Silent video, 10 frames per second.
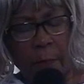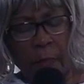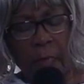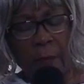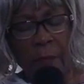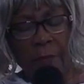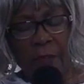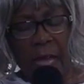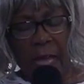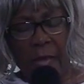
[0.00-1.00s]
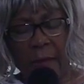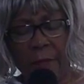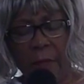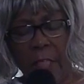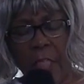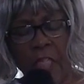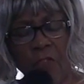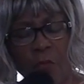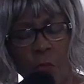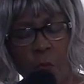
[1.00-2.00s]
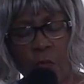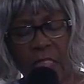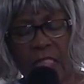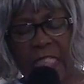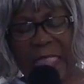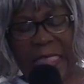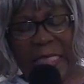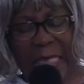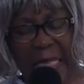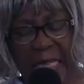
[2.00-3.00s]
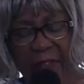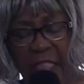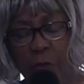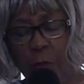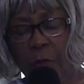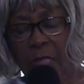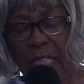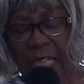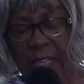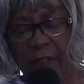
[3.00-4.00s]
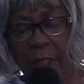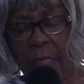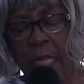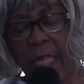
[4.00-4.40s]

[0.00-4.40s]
Number five, Israel was deceived into believing